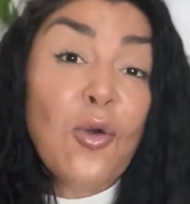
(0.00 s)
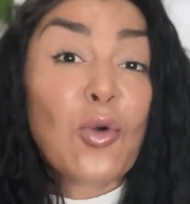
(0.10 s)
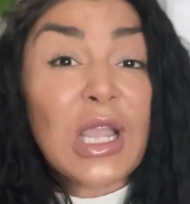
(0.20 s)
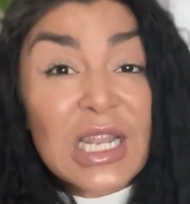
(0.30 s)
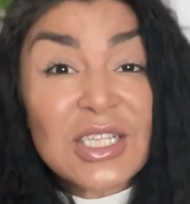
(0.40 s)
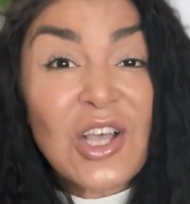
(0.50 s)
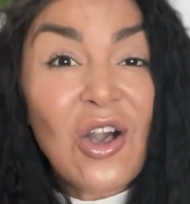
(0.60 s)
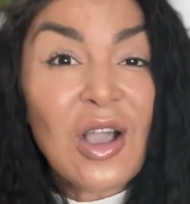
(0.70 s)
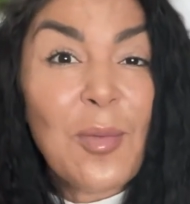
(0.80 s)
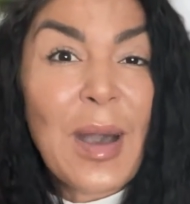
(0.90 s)
We're gonna
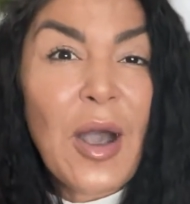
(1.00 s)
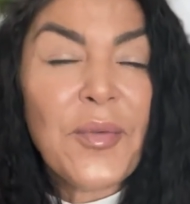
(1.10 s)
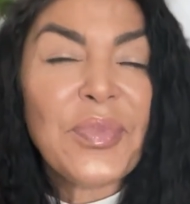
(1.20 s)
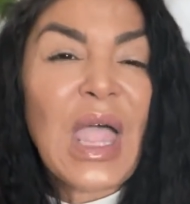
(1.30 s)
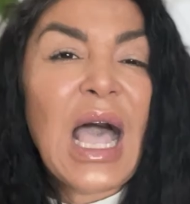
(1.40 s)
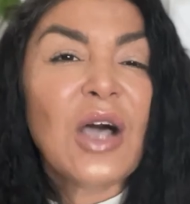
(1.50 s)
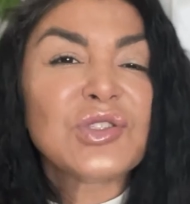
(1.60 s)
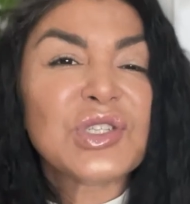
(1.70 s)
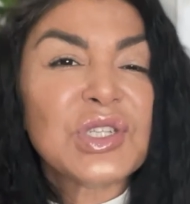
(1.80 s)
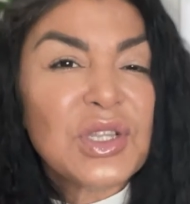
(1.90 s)
talk about how
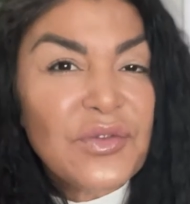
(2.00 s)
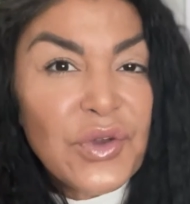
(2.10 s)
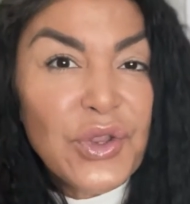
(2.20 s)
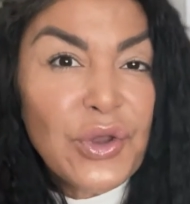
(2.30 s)
to deliver